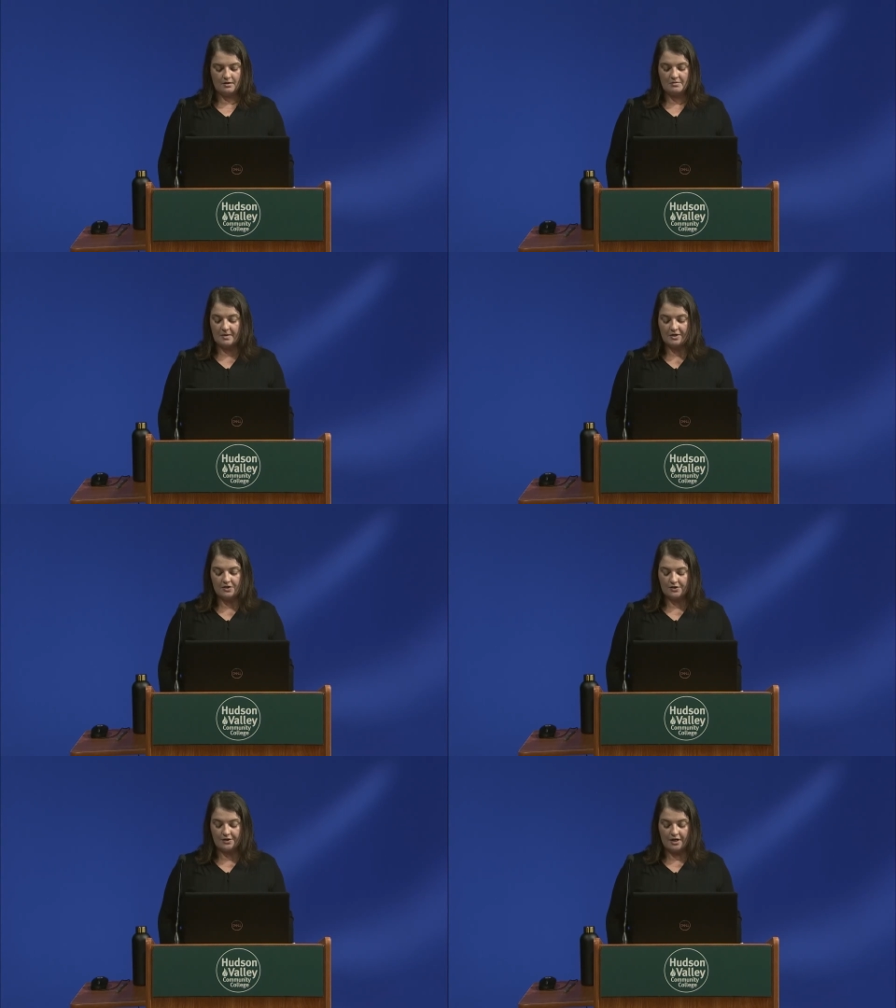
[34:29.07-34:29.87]
Maybe
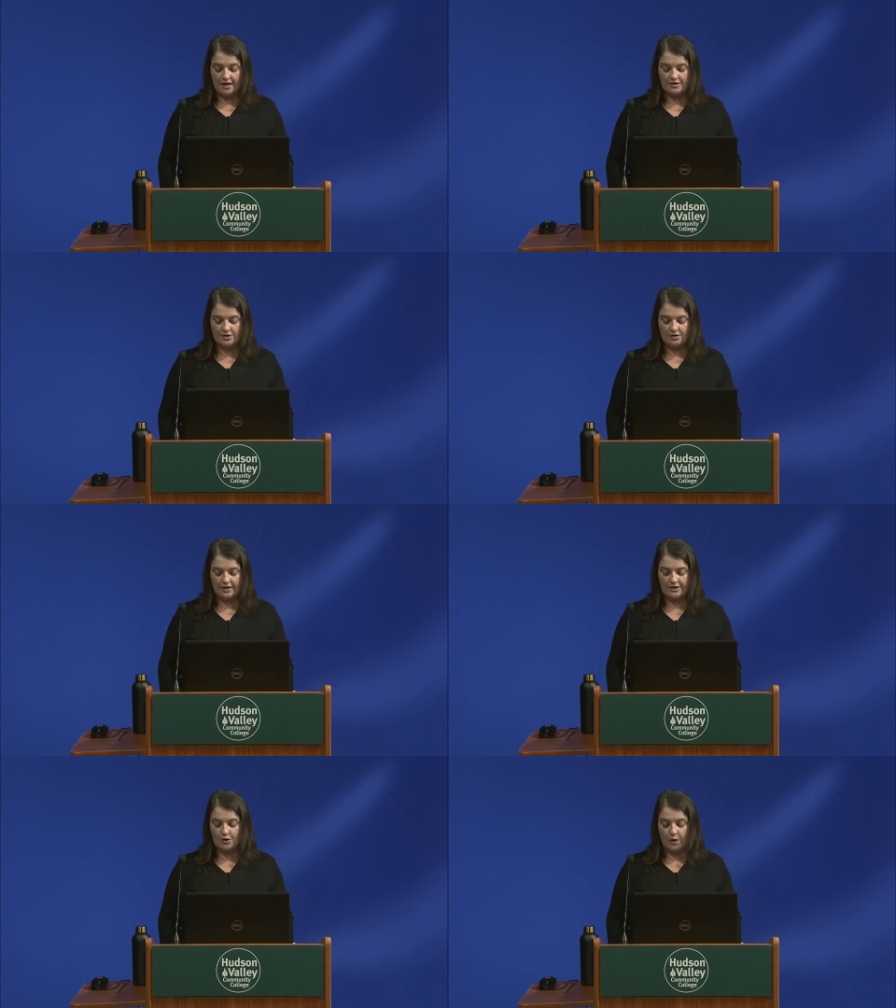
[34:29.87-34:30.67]
you're a young adult
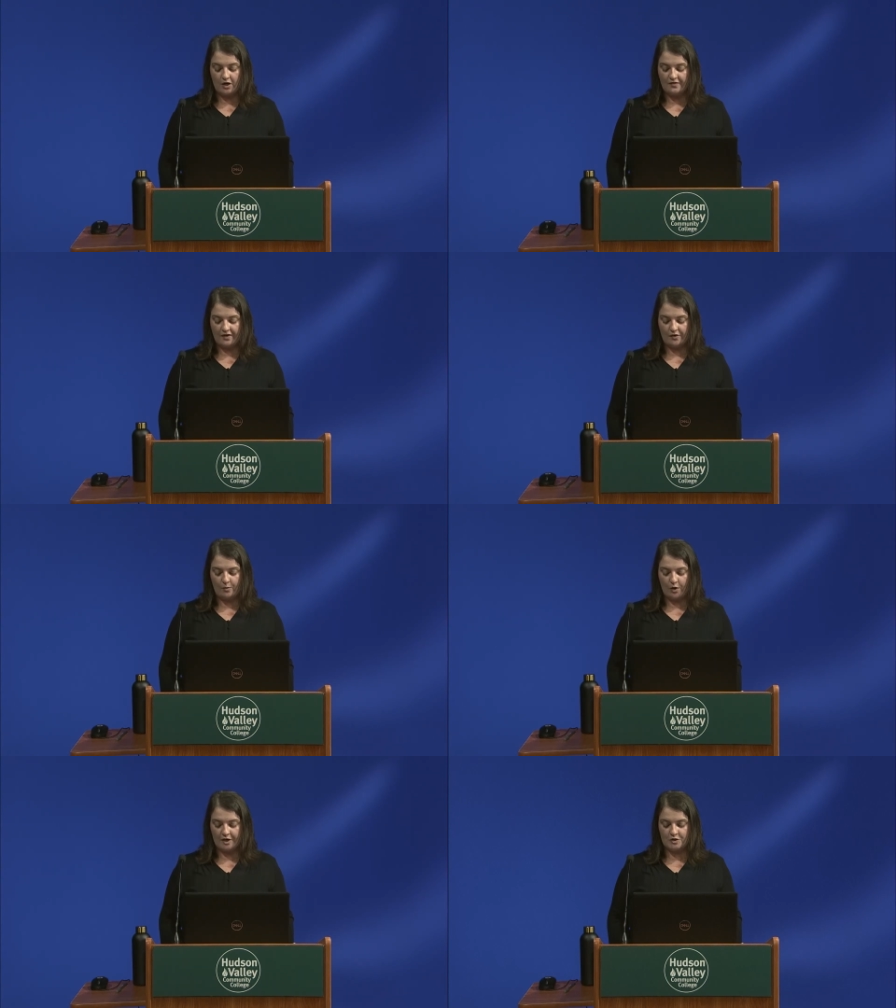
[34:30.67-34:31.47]
and you qualify for a
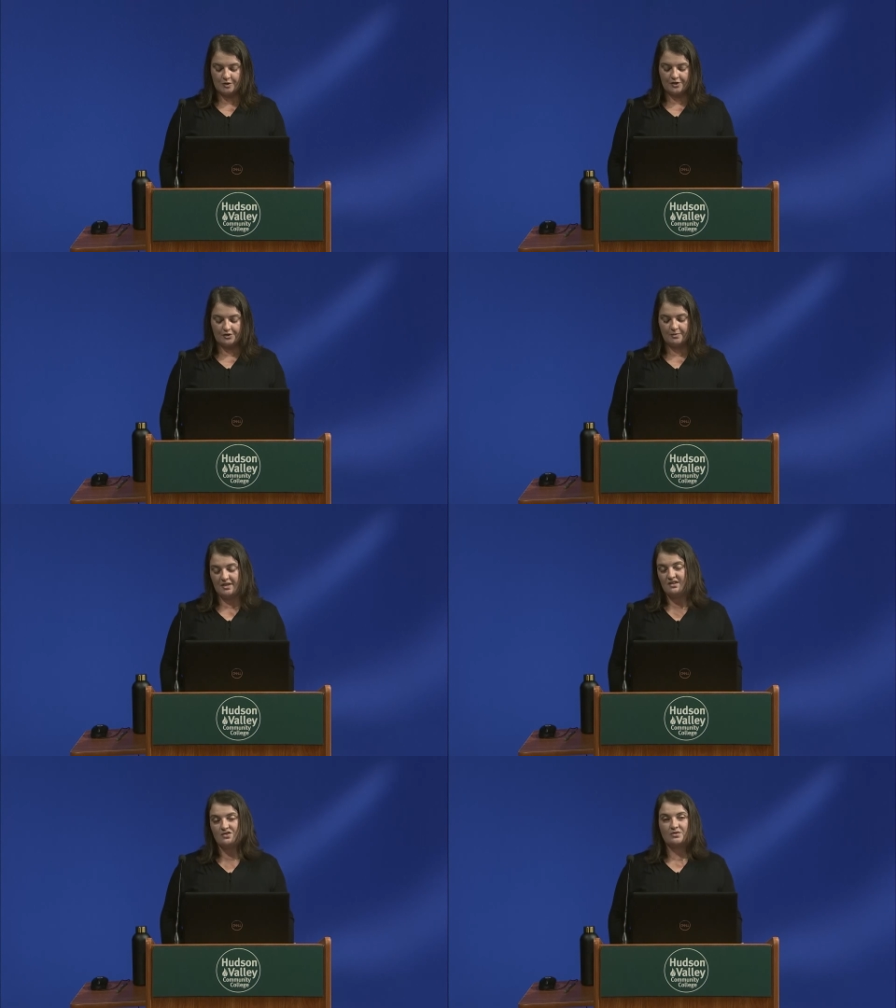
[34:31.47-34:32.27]
mortgage, but your
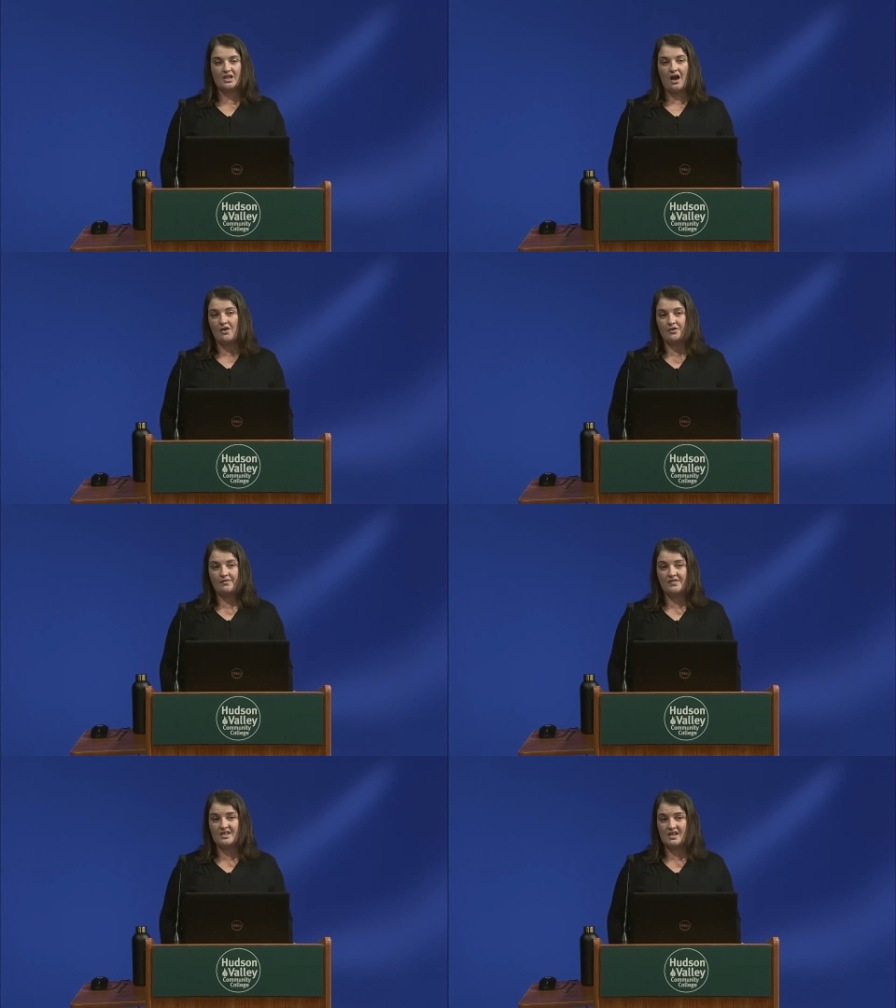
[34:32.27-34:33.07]
limit is only
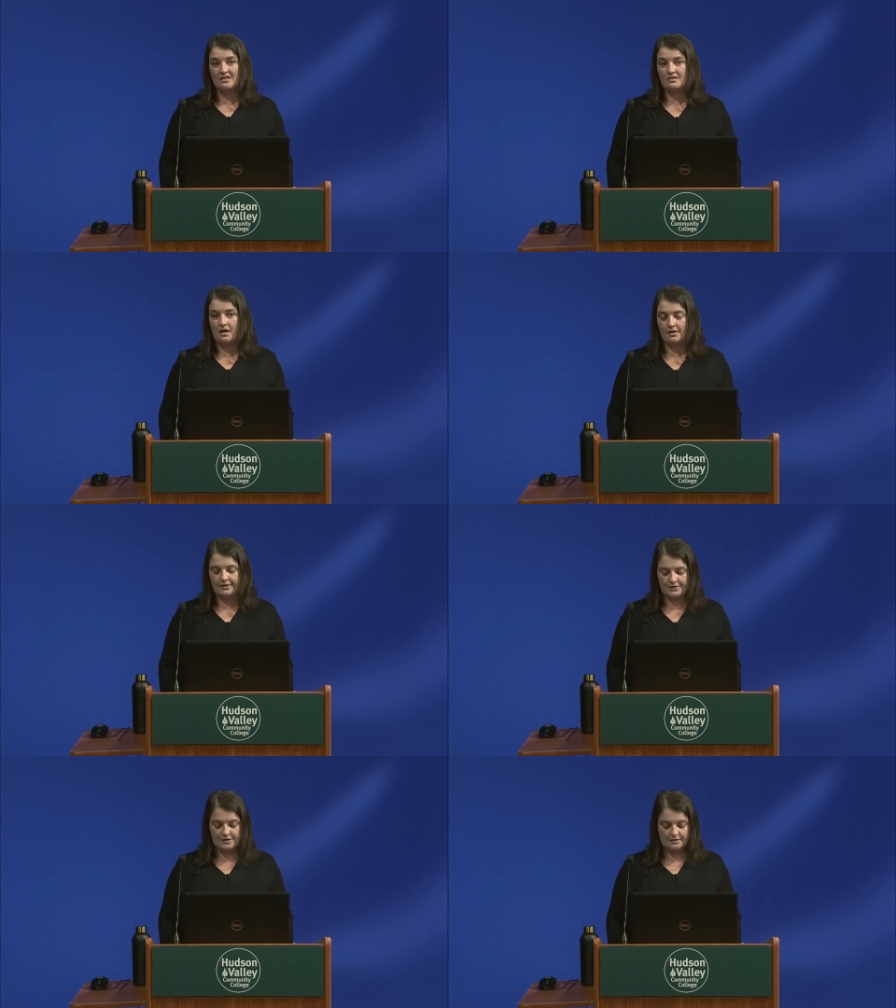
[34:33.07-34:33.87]

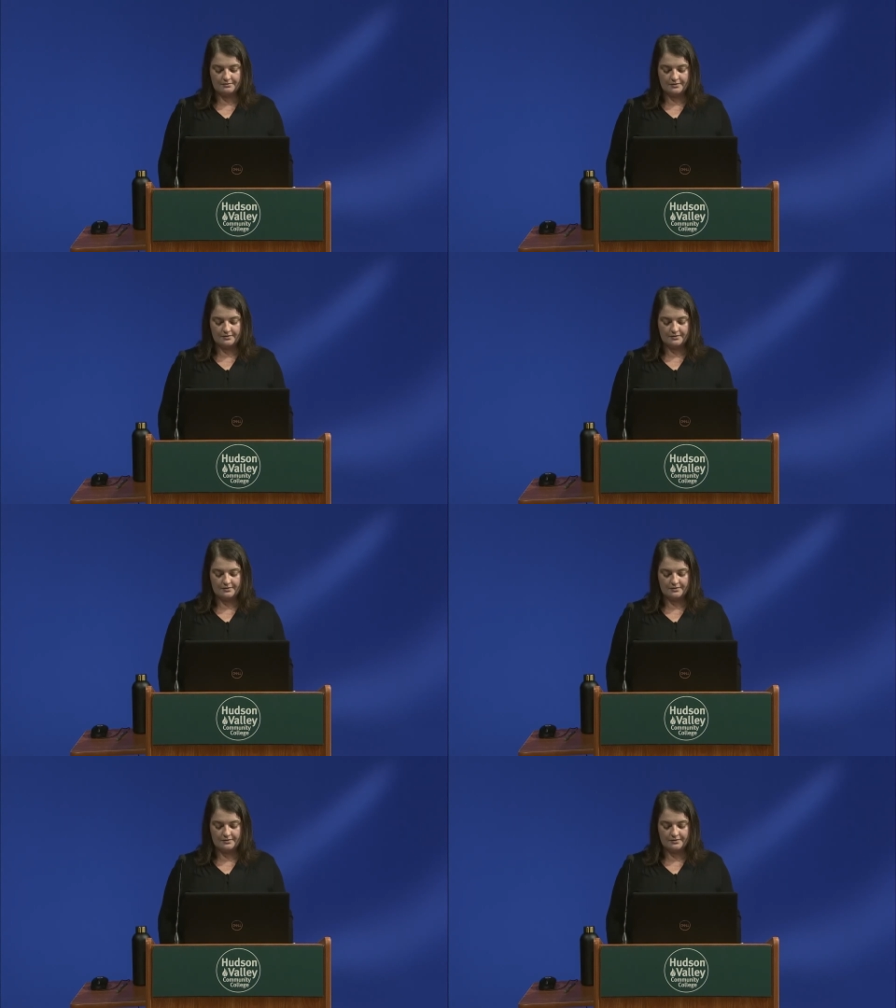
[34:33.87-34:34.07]
$150,000.